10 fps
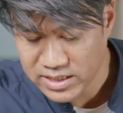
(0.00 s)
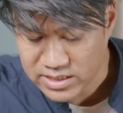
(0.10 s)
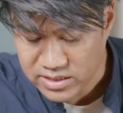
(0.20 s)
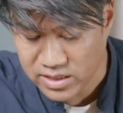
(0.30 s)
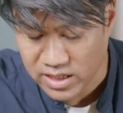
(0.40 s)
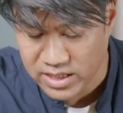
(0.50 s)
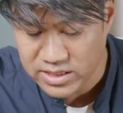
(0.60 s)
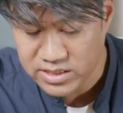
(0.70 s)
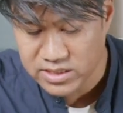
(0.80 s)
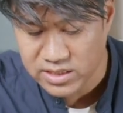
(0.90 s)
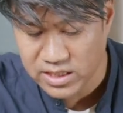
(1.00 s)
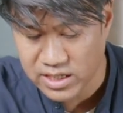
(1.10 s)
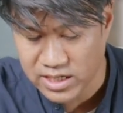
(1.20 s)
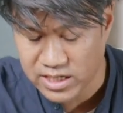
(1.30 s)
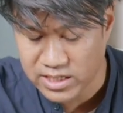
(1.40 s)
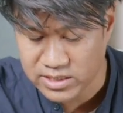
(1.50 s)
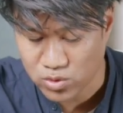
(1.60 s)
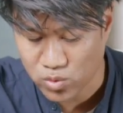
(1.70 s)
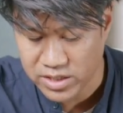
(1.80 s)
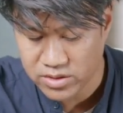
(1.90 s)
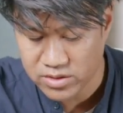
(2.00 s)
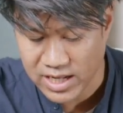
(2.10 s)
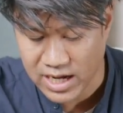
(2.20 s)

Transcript: is nice and rendered